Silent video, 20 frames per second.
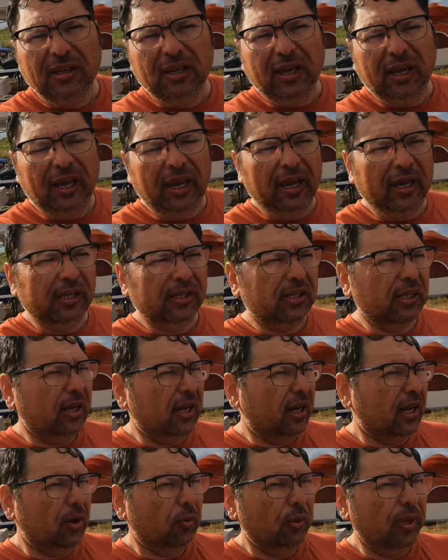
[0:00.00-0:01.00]
and
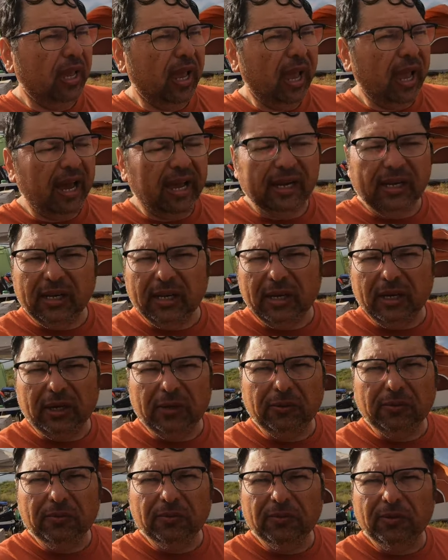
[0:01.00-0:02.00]
we had
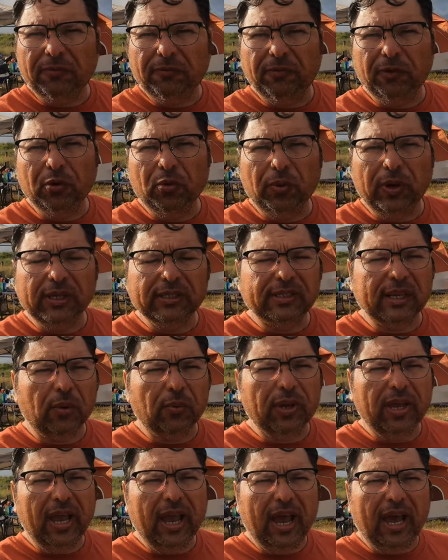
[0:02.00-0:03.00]
the few winds that
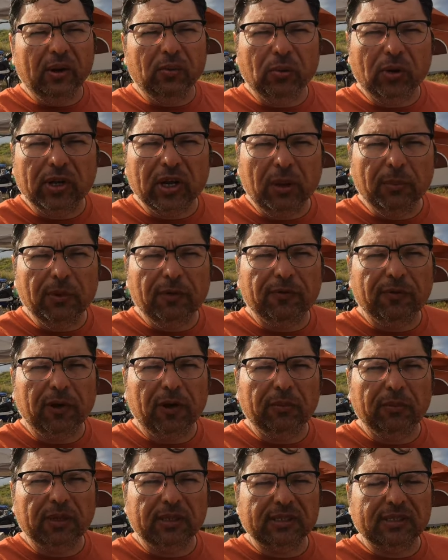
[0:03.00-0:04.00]
we had were coming
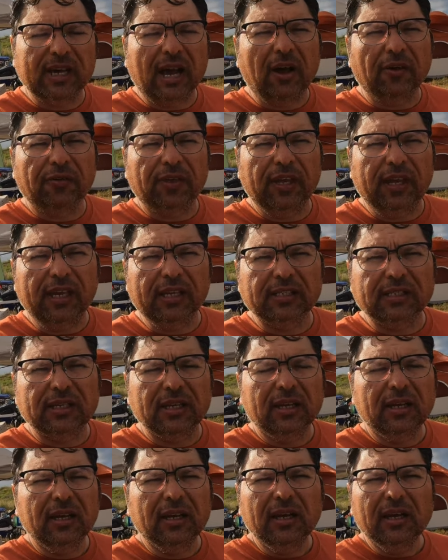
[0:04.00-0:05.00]
from the southeast.
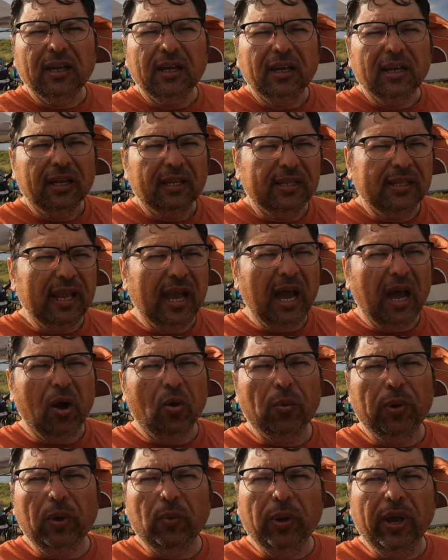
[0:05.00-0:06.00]
Now
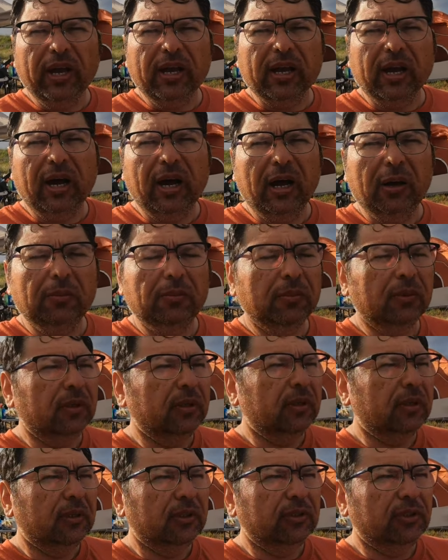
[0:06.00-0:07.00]
we wake up
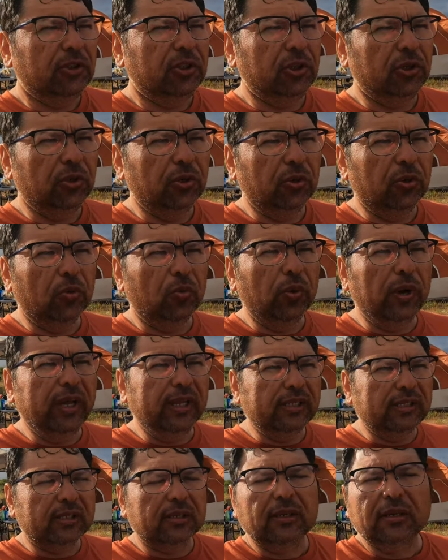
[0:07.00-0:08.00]
to
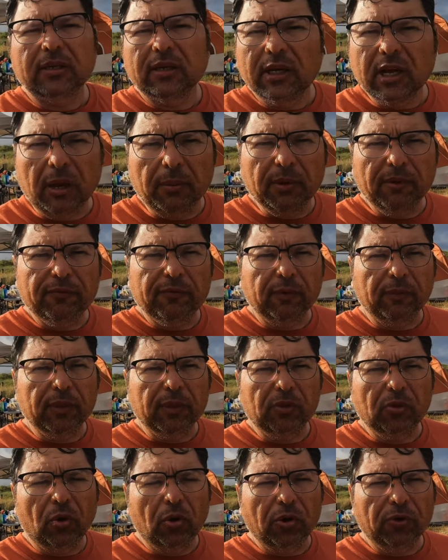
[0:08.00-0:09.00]
winds coming from the
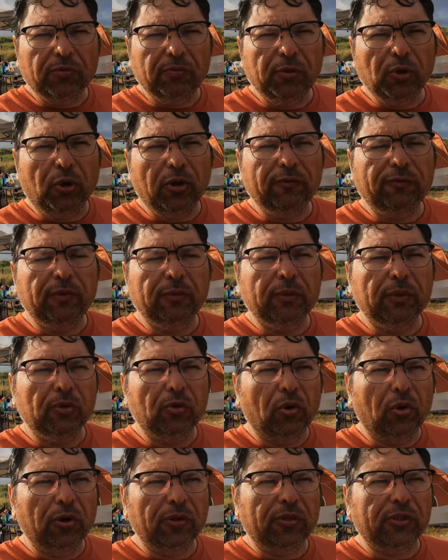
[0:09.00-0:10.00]
north, blowing from the
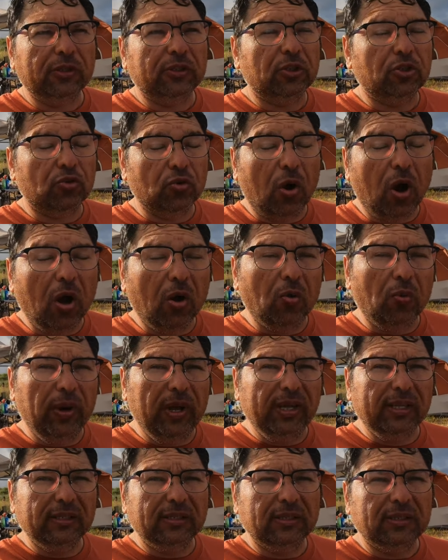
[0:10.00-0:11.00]
north, strong
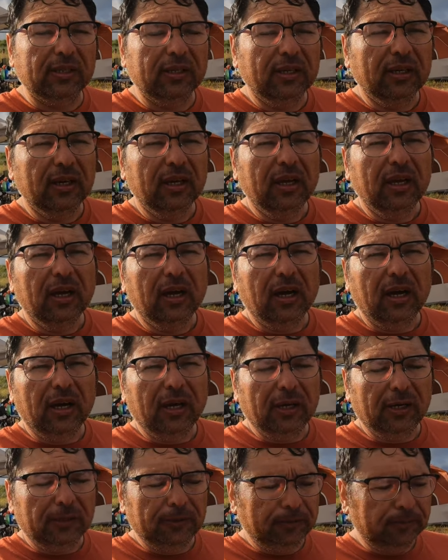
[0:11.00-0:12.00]
winds.
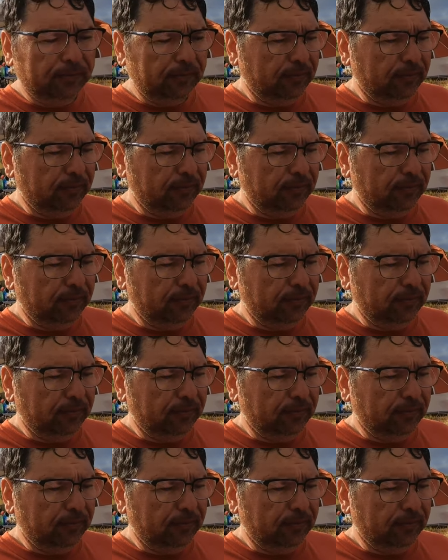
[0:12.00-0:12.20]
So